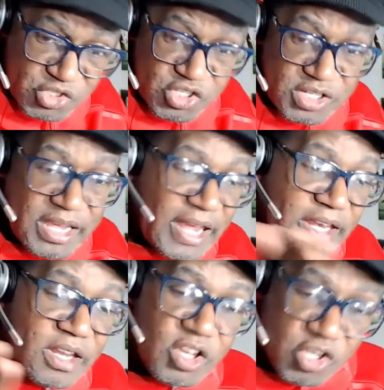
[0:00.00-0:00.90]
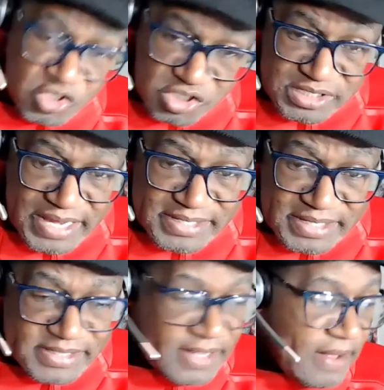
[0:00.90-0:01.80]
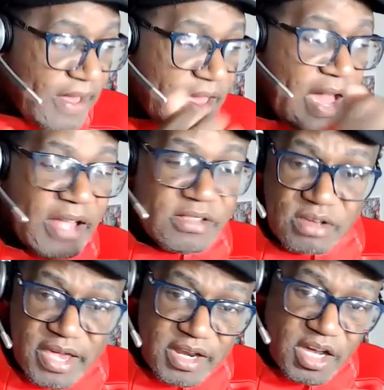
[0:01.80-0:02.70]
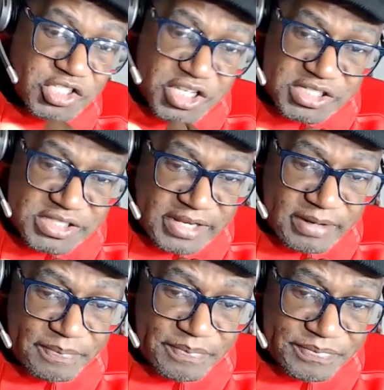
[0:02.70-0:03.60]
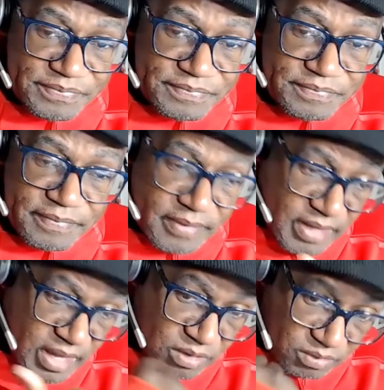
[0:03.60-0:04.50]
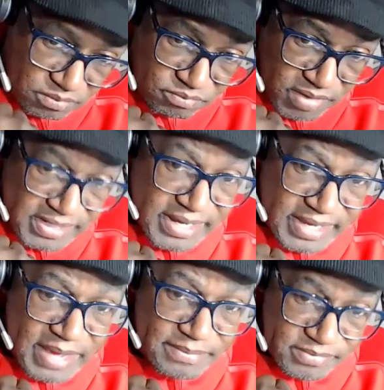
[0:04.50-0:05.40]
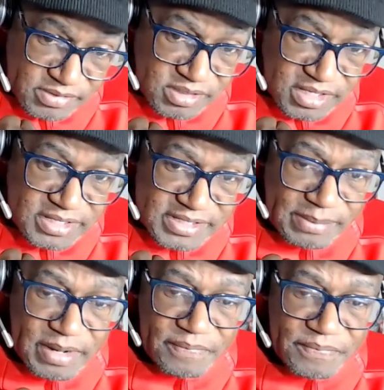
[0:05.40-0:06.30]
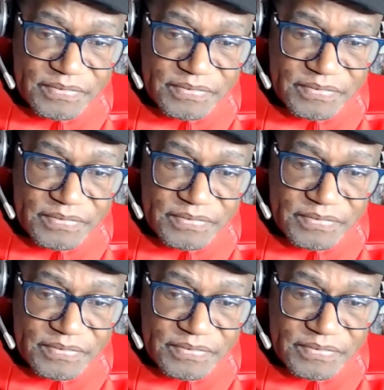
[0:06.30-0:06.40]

Madrid in Houston, Texas, at the NRG Stadium when they came in the summer.